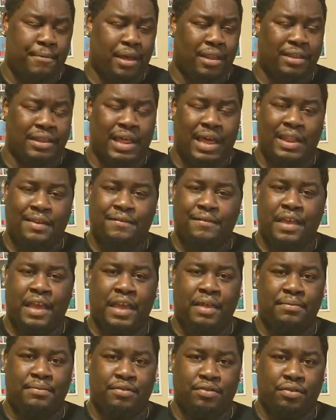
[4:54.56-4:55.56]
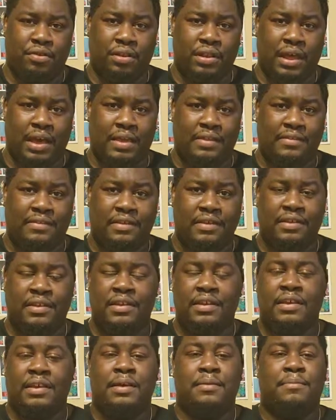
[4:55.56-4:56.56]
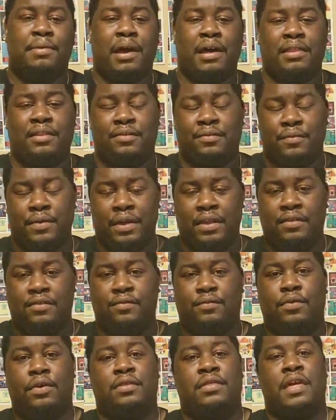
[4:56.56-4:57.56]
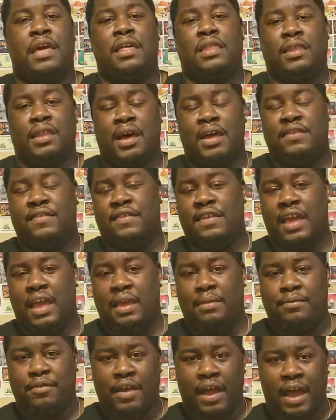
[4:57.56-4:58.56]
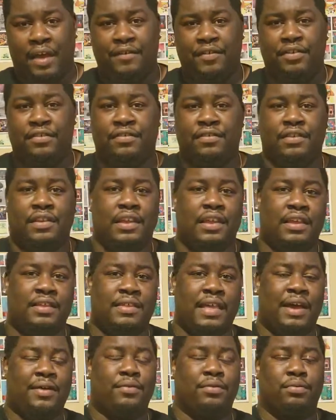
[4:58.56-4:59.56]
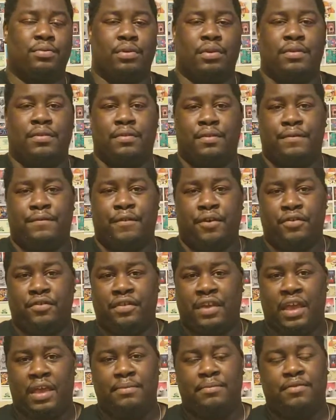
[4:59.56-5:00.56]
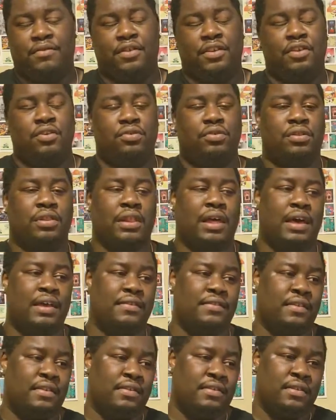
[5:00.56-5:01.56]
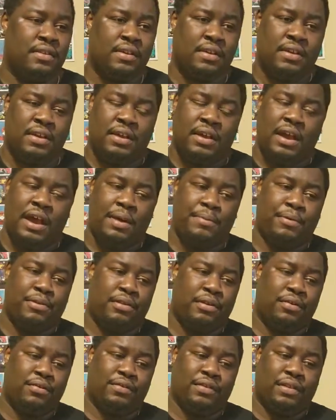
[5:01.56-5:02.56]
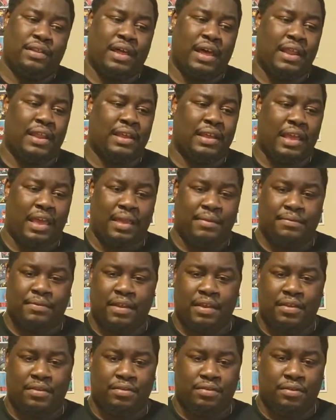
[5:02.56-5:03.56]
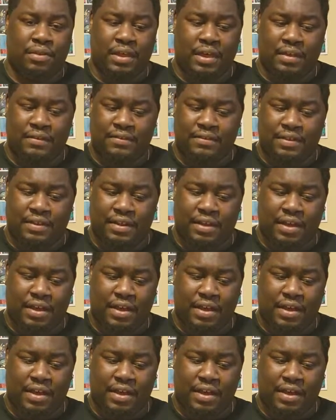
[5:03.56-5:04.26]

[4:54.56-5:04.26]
A lot of games utilize it. Pilot Wings was a launch game, so obviously that was one of the first games to utilize it. But there was a lot of games that utilized it.